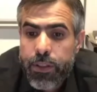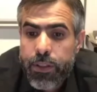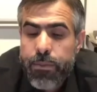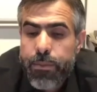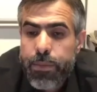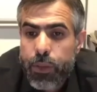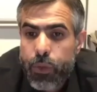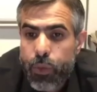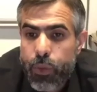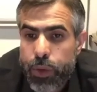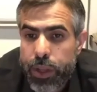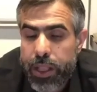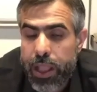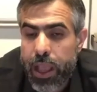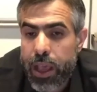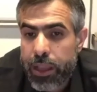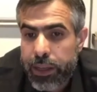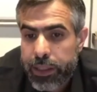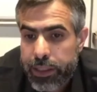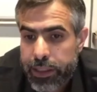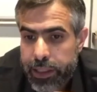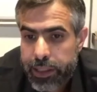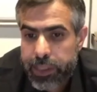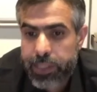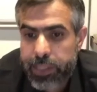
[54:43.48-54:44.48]
between
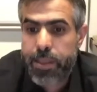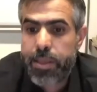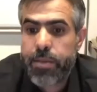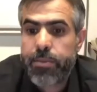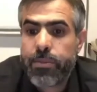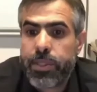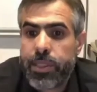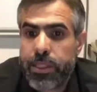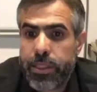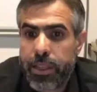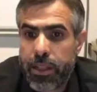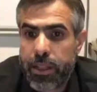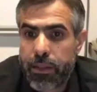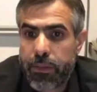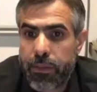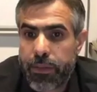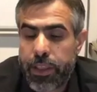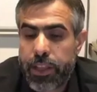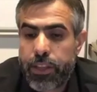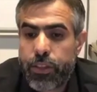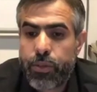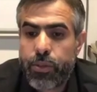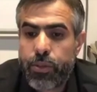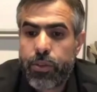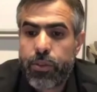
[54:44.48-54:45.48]
artists themselves,
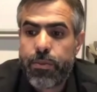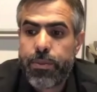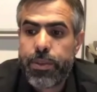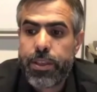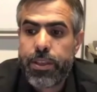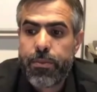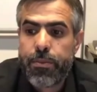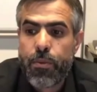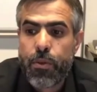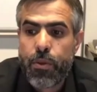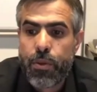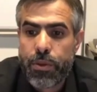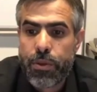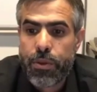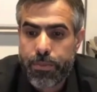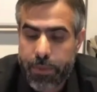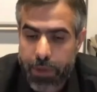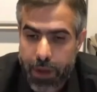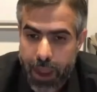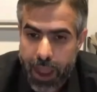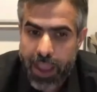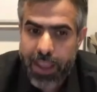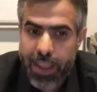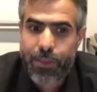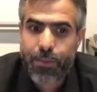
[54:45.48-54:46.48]
they should be more
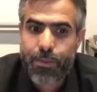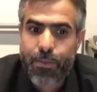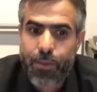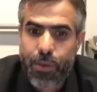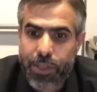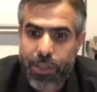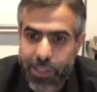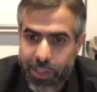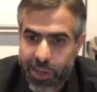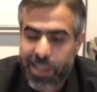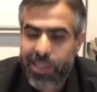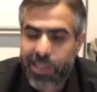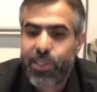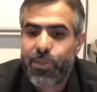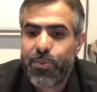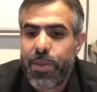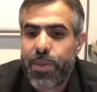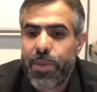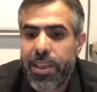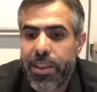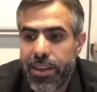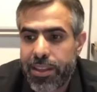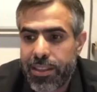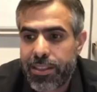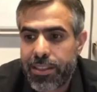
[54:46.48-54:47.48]
bright, more
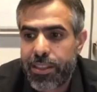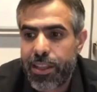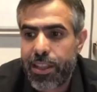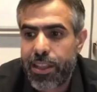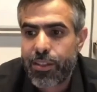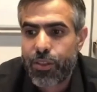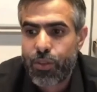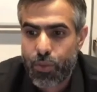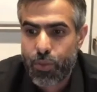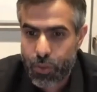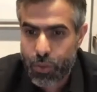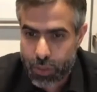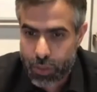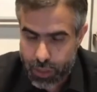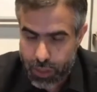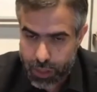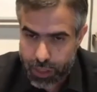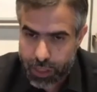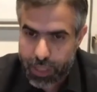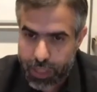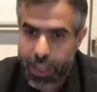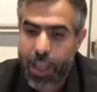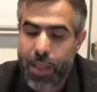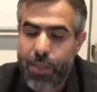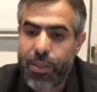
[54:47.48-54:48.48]
transparent, and
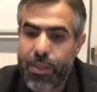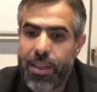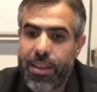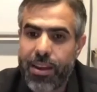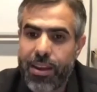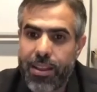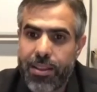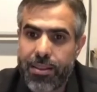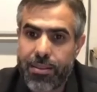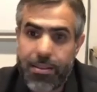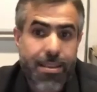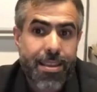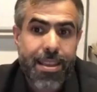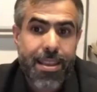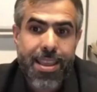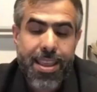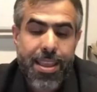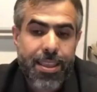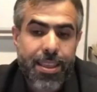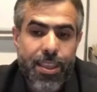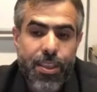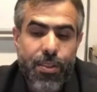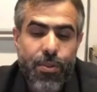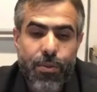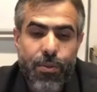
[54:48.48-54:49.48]
together. And
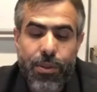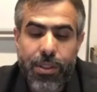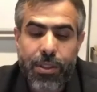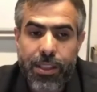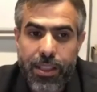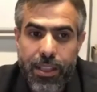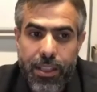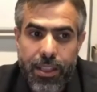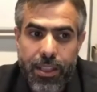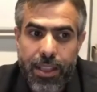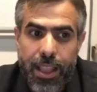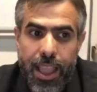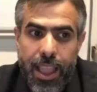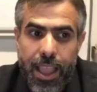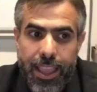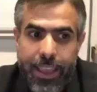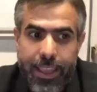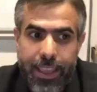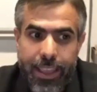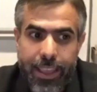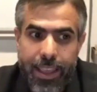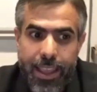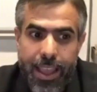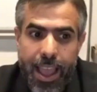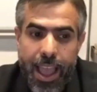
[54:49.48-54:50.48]

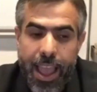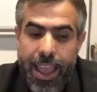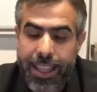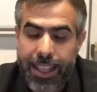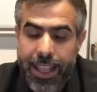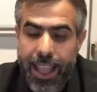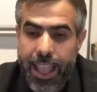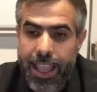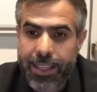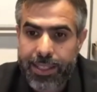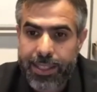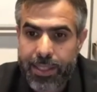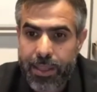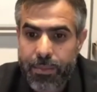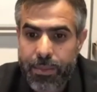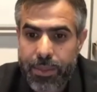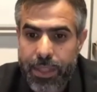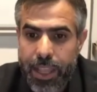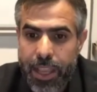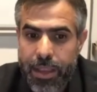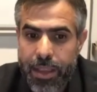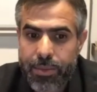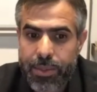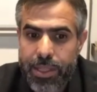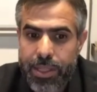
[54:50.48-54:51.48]
like I like
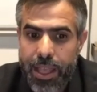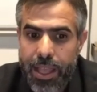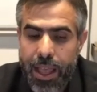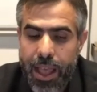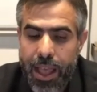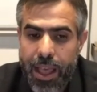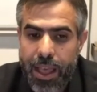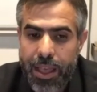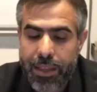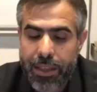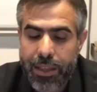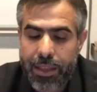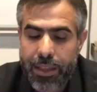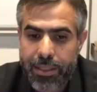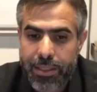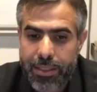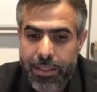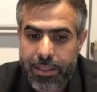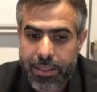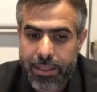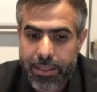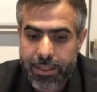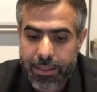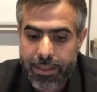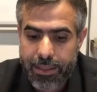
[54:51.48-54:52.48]
sometimes the art
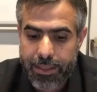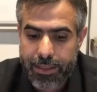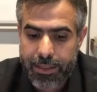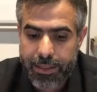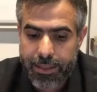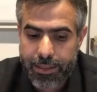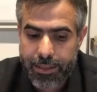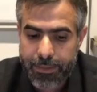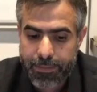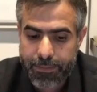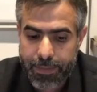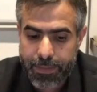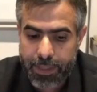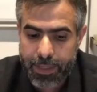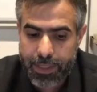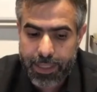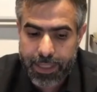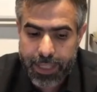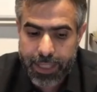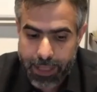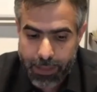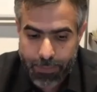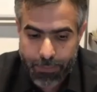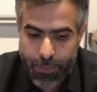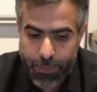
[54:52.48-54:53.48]

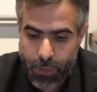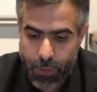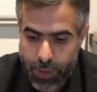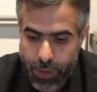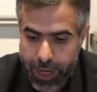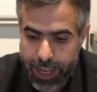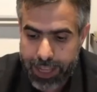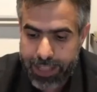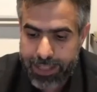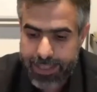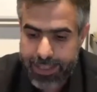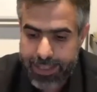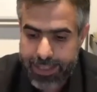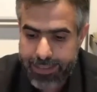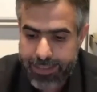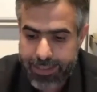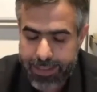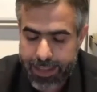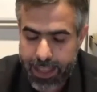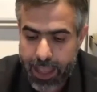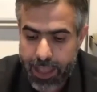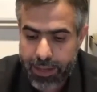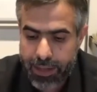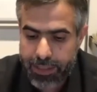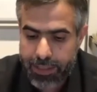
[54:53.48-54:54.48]
self-curated
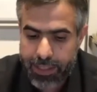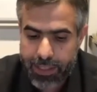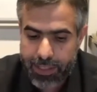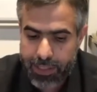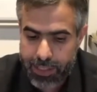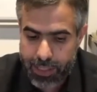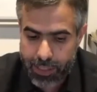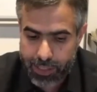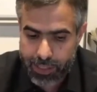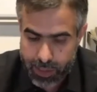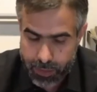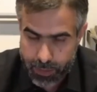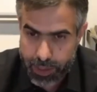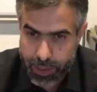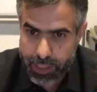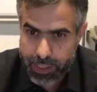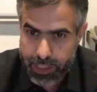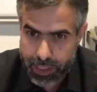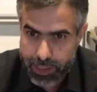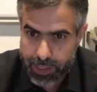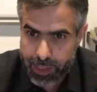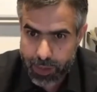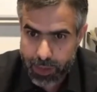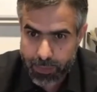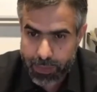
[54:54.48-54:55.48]
artist
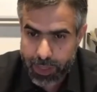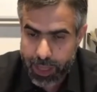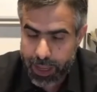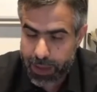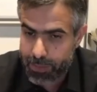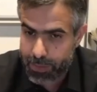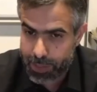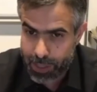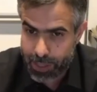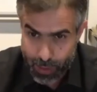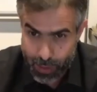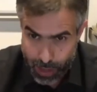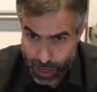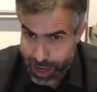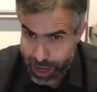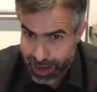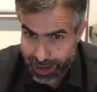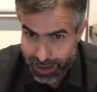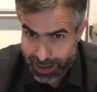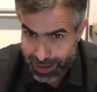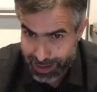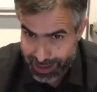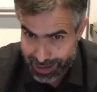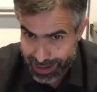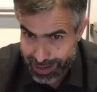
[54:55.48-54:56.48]
exhibition. Sometimes in the young